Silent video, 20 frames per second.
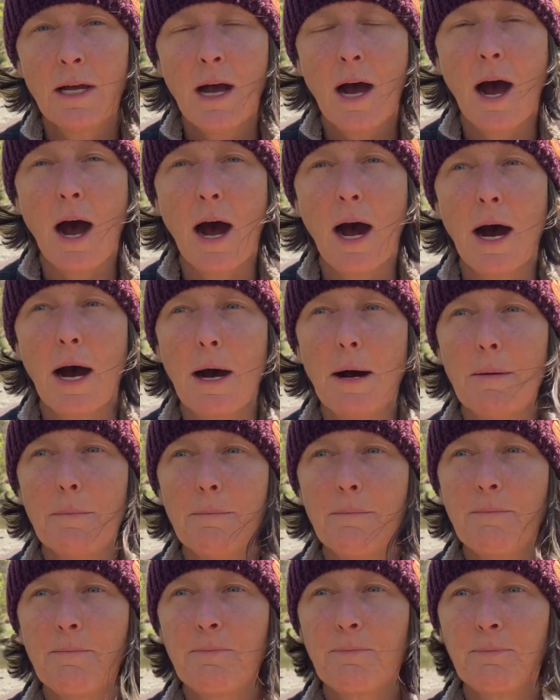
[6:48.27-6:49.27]

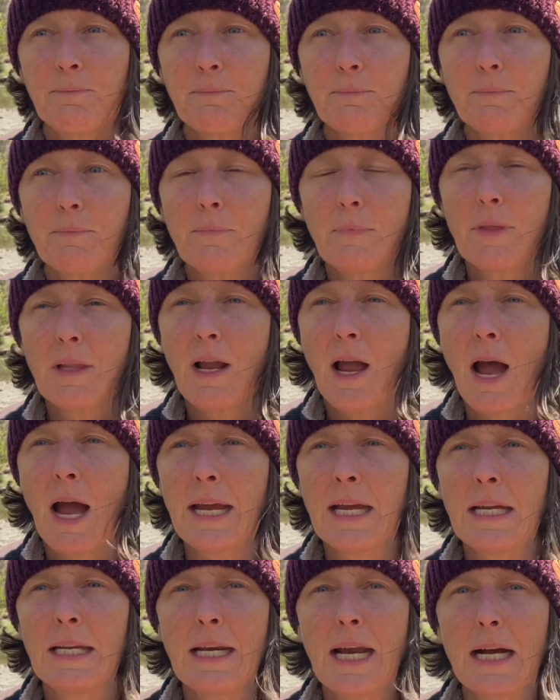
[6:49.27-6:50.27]
I
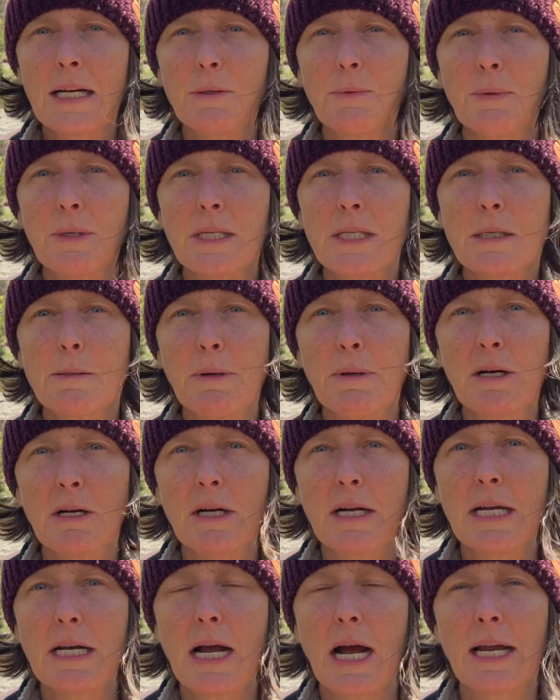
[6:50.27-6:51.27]
connect with
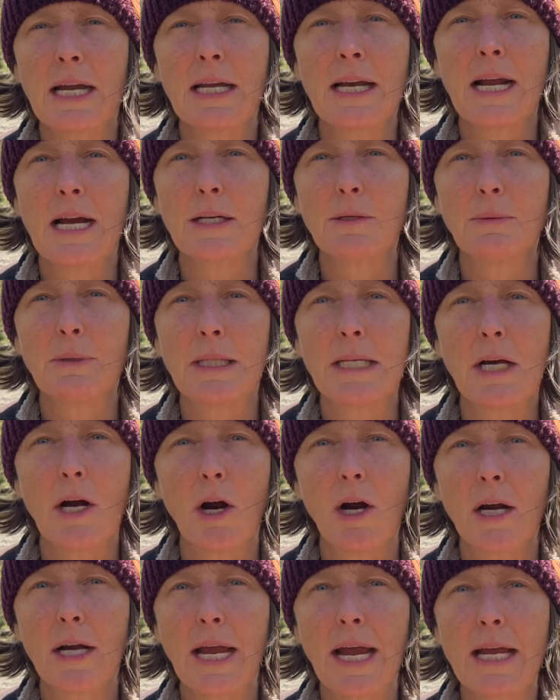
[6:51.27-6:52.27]
Spirit. I connect with the
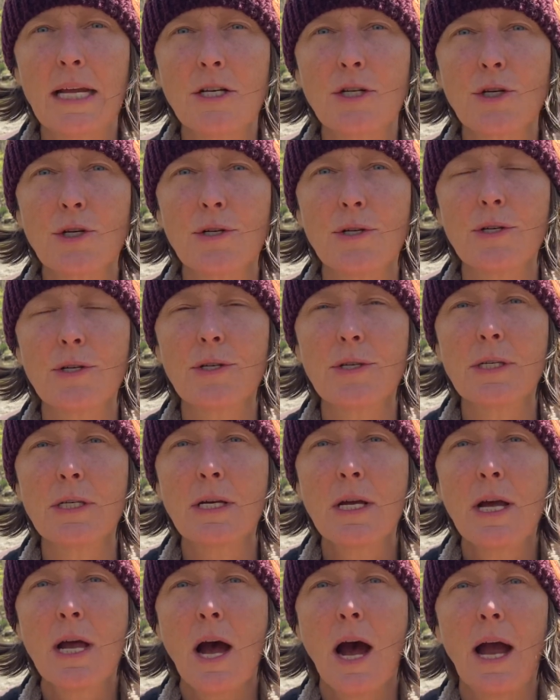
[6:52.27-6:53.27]
archangels.
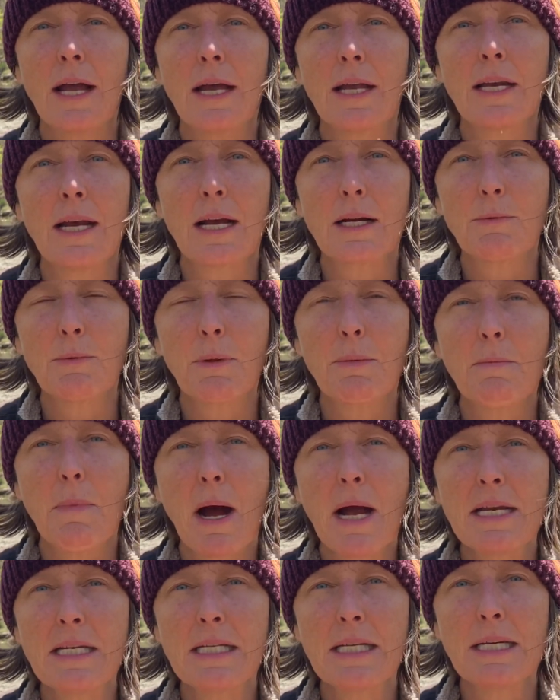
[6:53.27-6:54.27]
I connect with
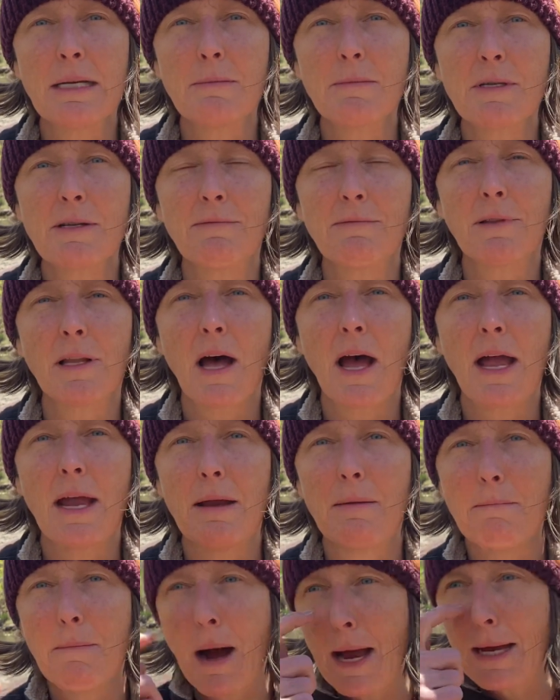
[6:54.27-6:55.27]
my teams of
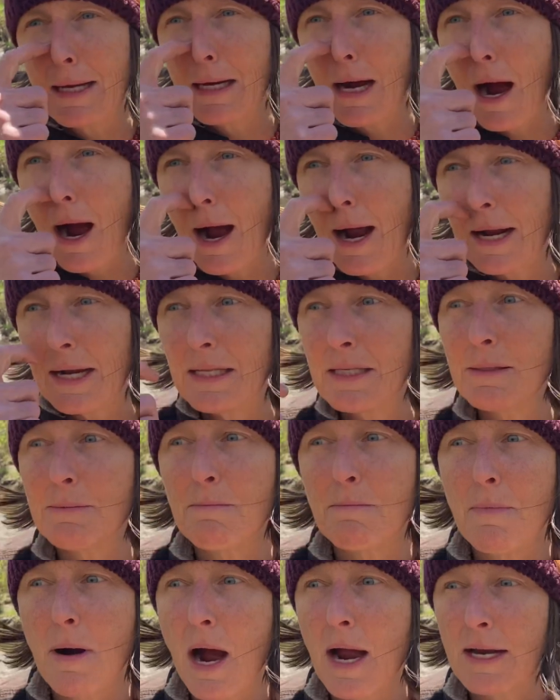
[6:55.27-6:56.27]
light, my guides,
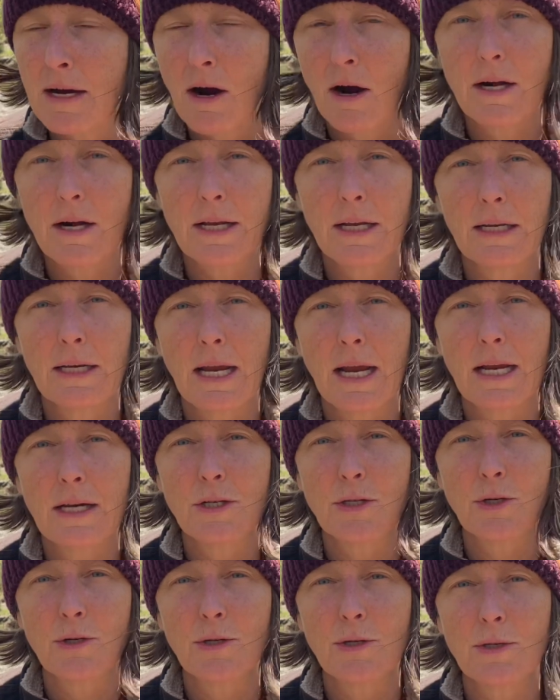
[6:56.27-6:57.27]
my guardian
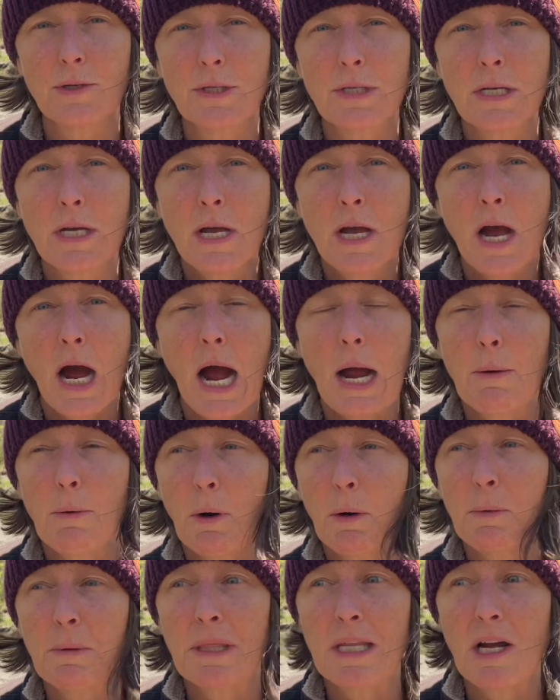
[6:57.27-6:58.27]
angels. I
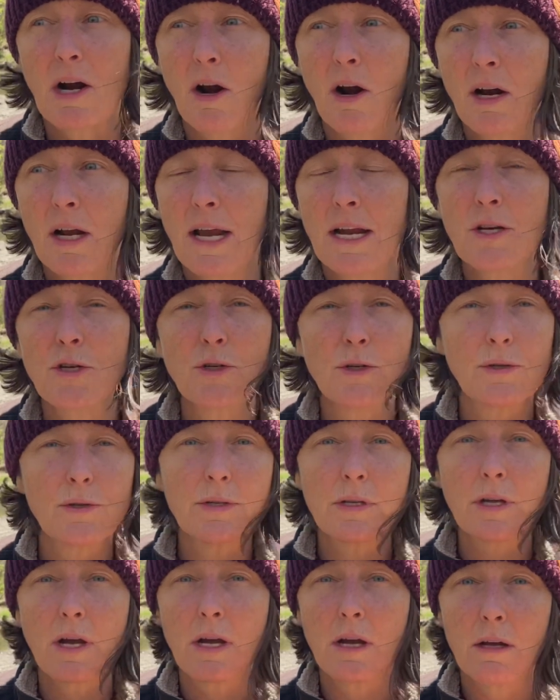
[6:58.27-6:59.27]
work with the
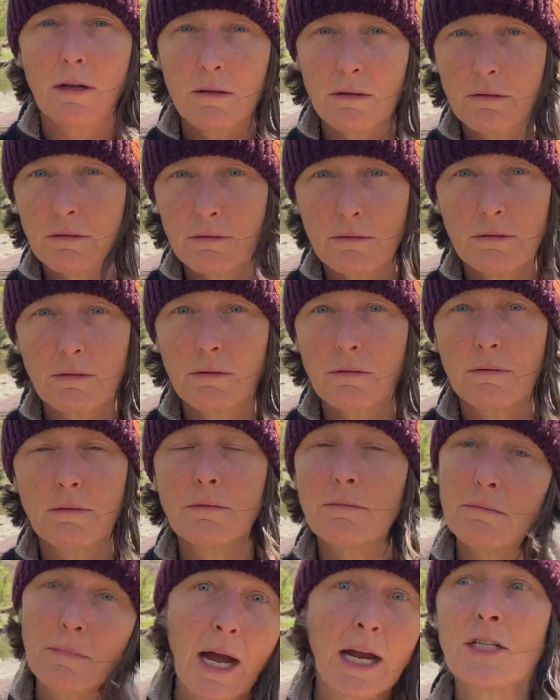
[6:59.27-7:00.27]
archangels.
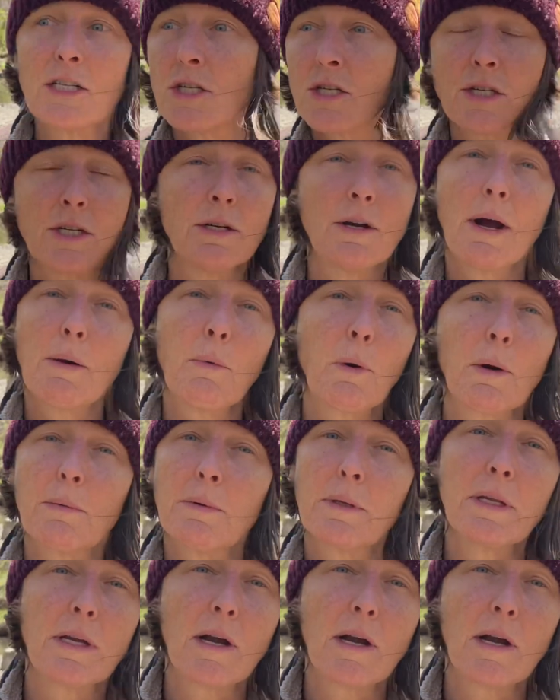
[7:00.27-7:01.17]
I work with the